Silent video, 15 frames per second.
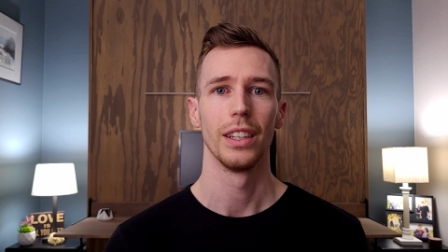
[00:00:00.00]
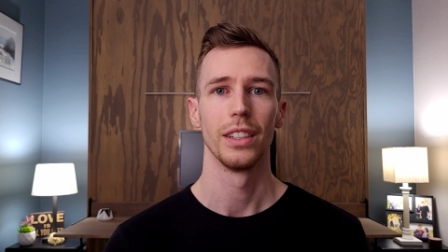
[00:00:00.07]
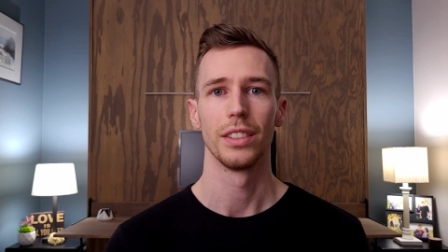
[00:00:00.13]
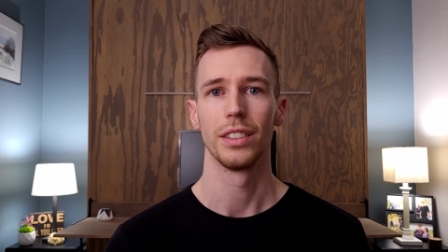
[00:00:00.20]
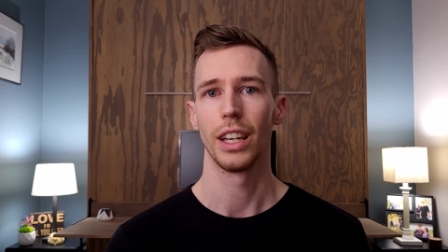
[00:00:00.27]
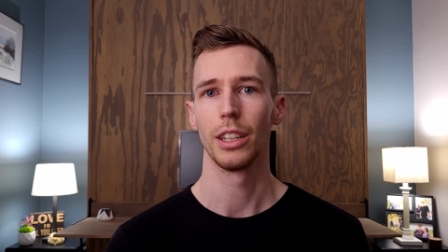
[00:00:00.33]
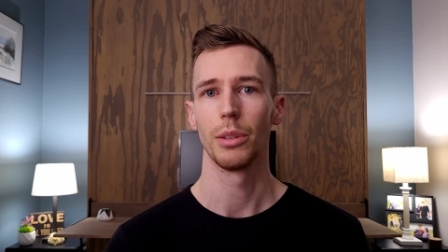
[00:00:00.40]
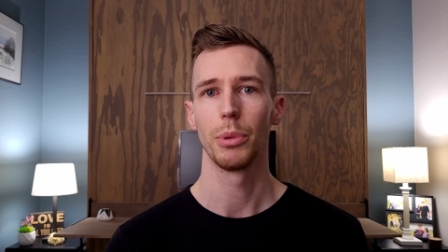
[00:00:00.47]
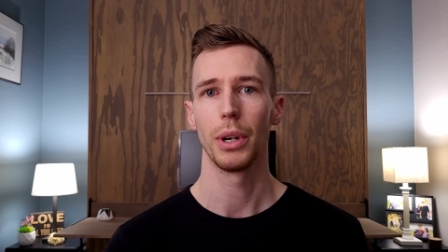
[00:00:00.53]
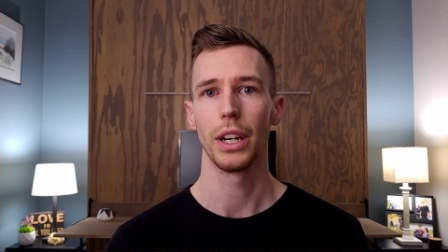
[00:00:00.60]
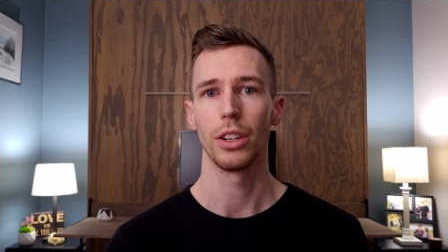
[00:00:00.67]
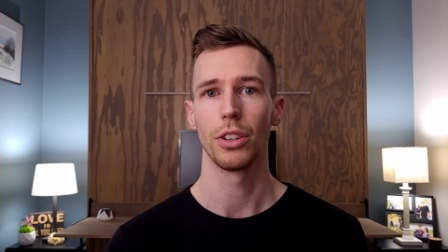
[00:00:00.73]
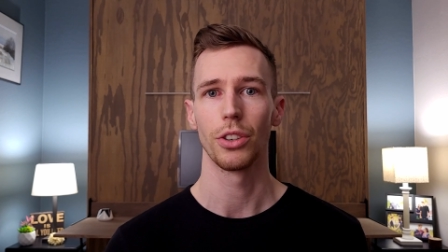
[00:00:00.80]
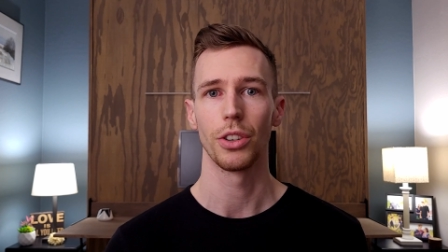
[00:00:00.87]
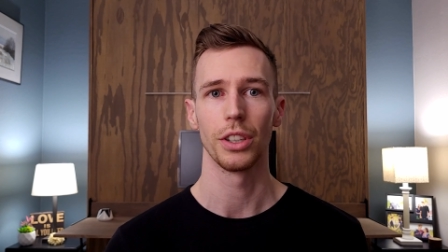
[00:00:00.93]

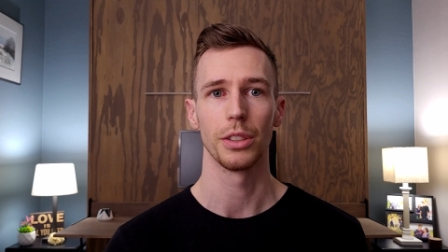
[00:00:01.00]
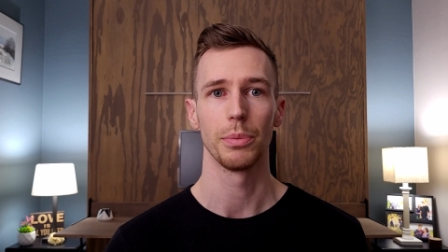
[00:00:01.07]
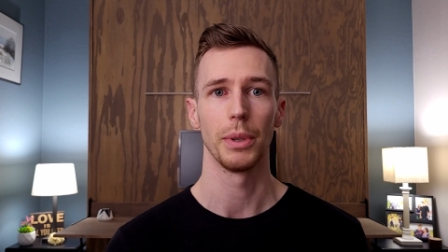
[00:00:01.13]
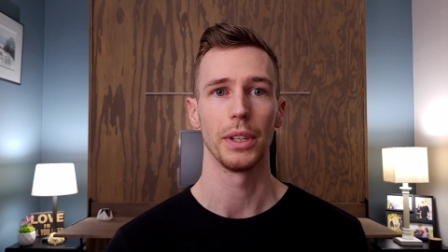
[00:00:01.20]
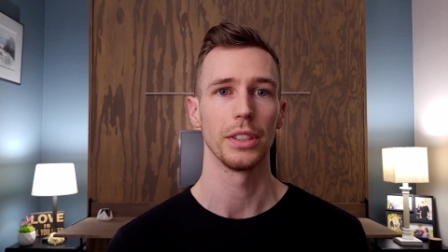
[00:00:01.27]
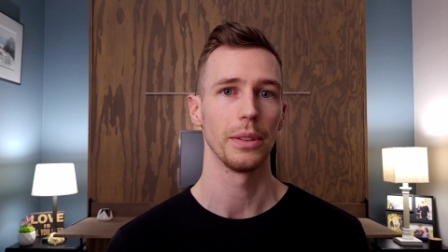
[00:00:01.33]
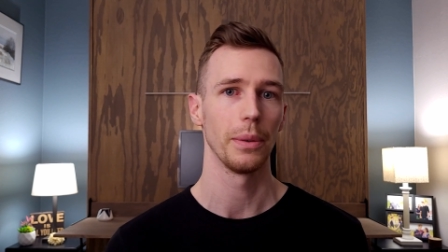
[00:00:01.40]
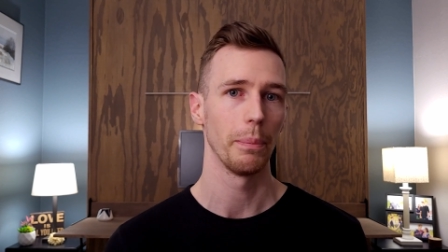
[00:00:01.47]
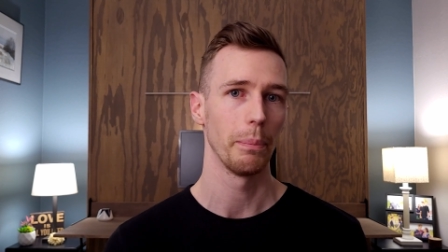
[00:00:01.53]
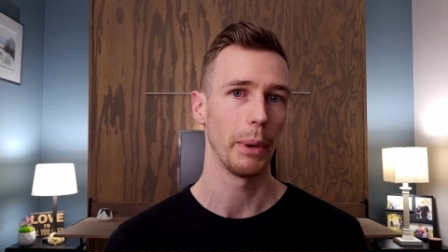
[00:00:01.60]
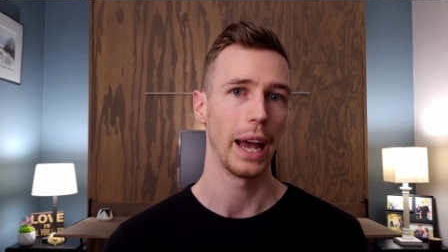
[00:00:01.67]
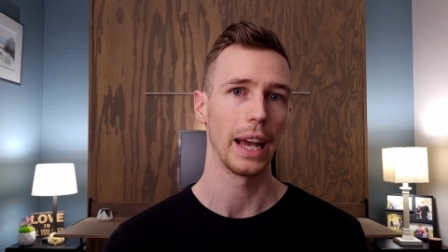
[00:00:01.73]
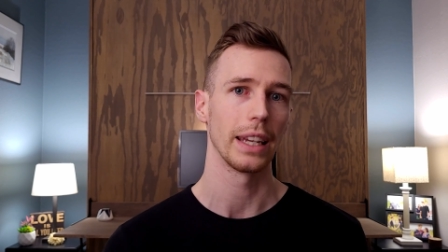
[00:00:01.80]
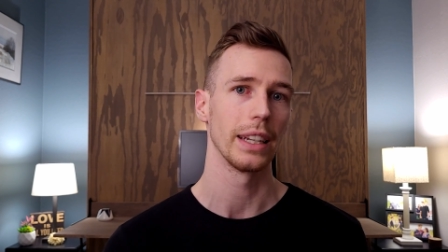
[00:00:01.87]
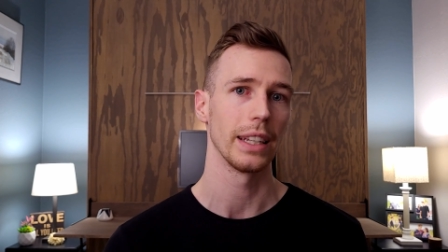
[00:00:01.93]
celebrating Christmas
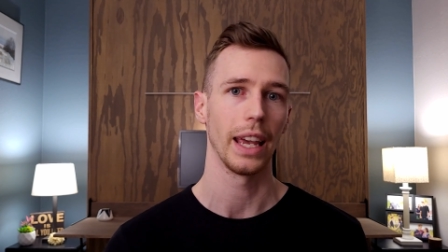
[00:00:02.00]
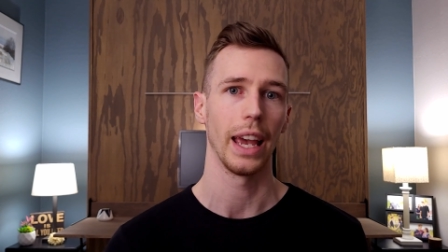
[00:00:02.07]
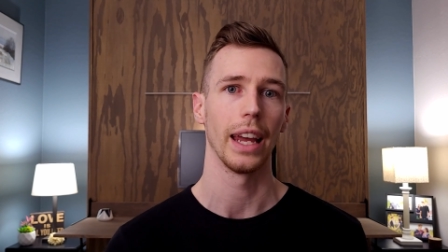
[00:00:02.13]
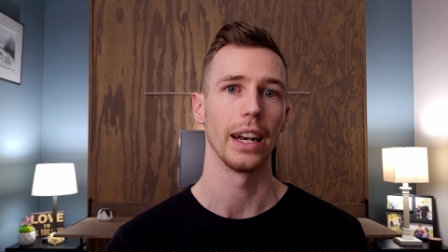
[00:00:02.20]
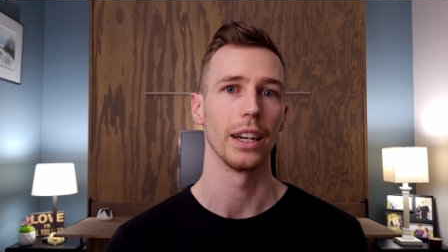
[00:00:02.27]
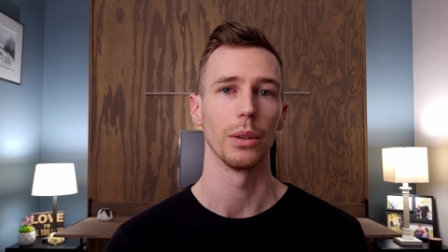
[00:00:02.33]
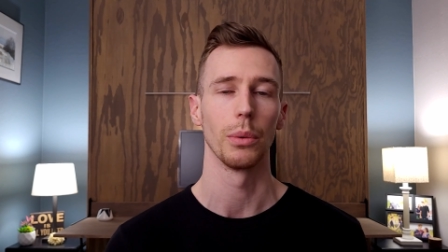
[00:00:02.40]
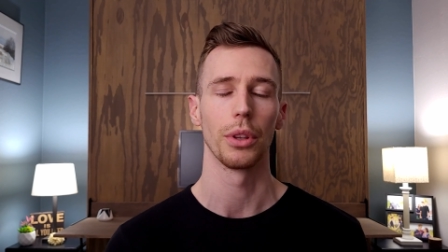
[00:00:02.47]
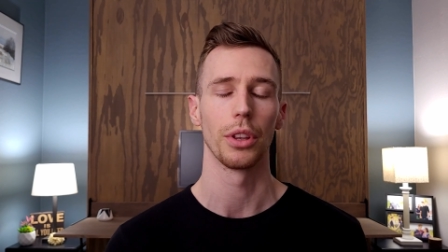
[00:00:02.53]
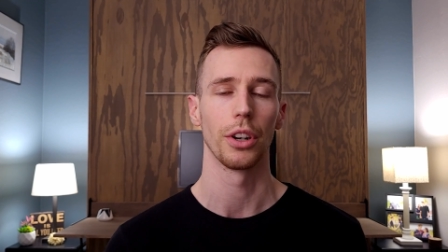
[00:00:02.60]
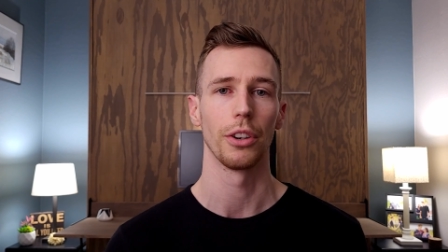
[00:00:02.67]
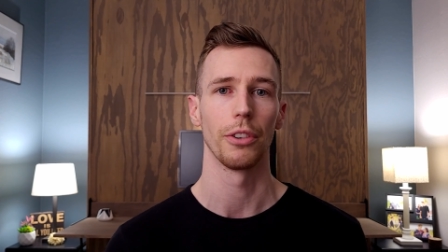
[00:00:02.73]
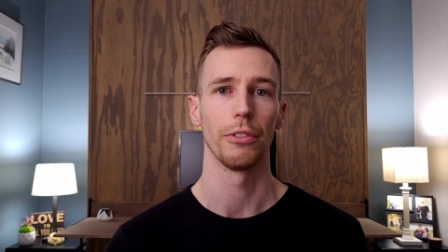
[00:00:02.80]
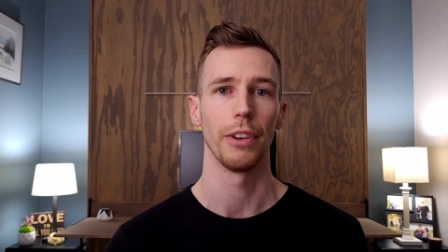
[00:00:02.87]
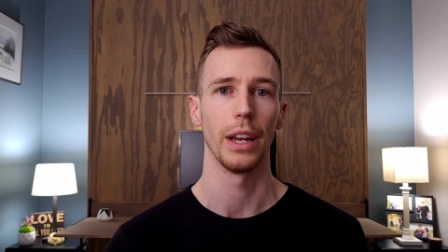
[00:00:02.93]
back in Canada with
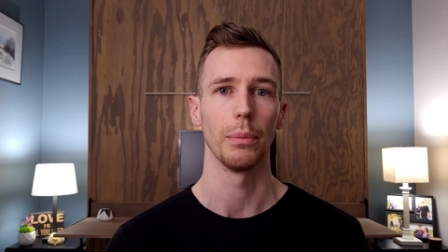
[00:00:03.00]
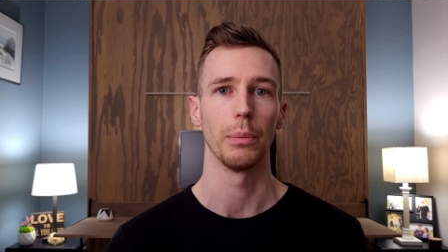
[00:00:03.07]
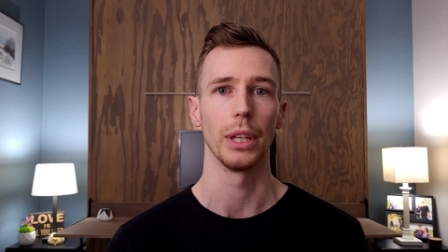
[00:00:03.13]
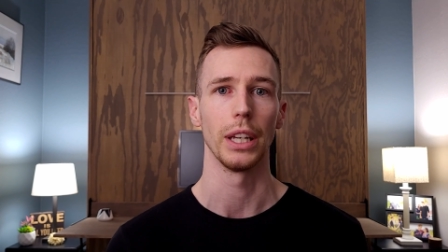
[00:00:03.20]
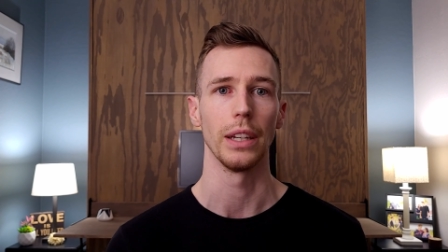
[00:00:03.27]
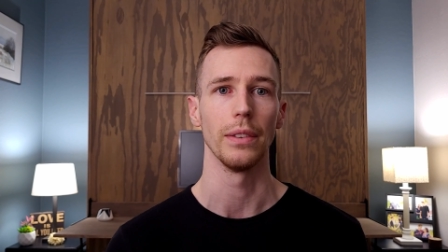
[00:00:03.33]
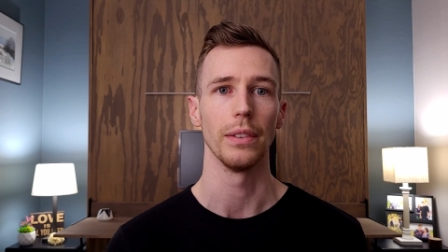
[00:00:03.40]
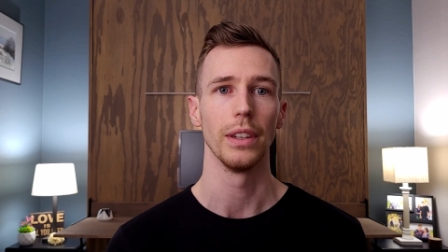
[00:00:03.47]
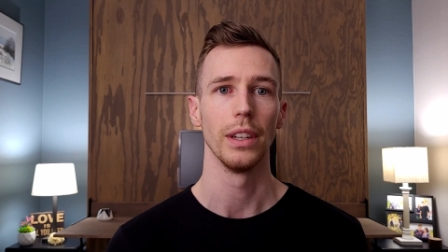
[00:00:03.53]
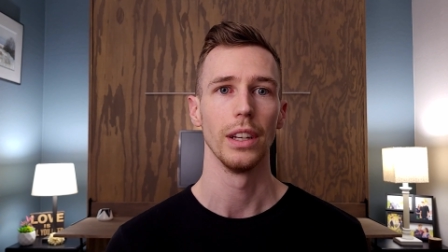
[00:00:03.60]
her family.